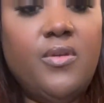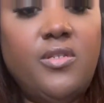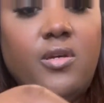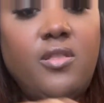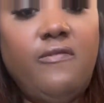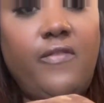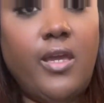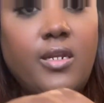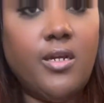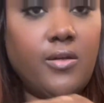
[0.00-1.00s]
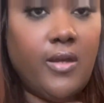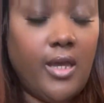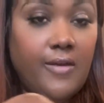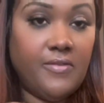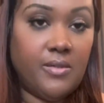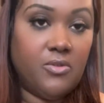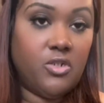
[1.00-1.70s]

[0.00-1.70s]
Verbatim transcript: So the fake nail can have some